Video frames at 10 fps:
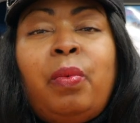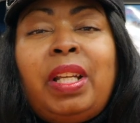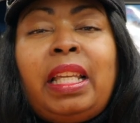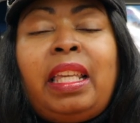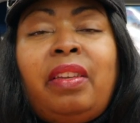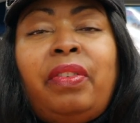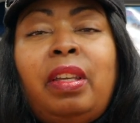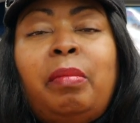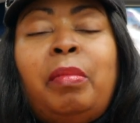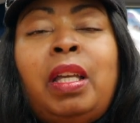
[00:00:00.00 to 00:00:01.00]
want to give
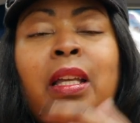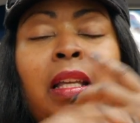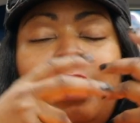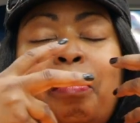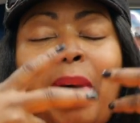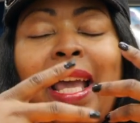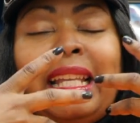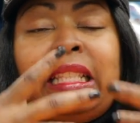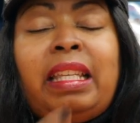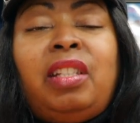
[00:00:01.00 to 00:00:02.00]
him my
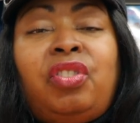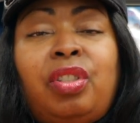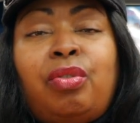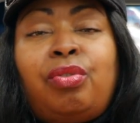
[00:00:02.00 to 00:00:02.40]
attention.